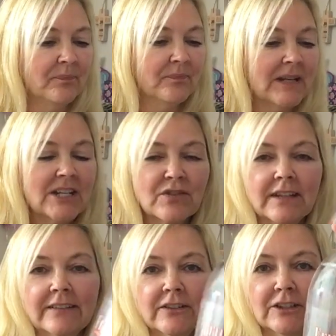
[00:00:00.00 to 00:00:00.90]
peach
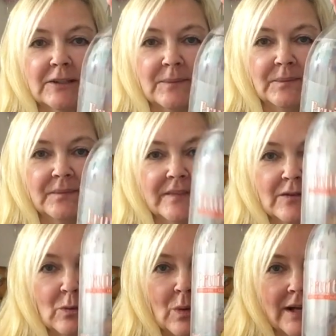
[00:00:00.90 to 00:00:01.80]
flavored
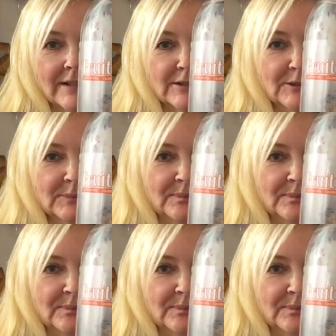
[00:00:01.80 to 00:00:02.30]
water